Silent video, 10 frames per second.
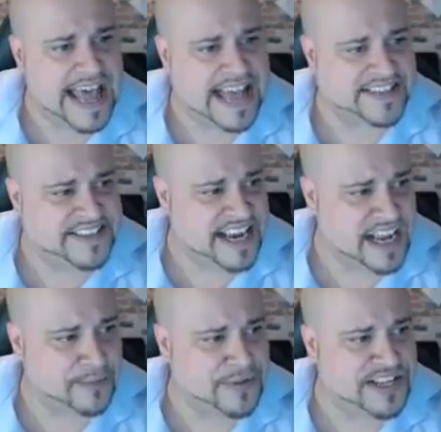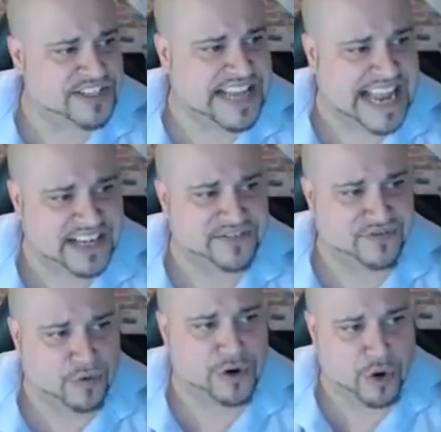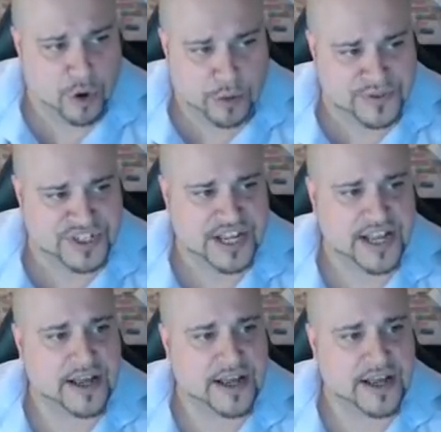at tech companies can't afford homes.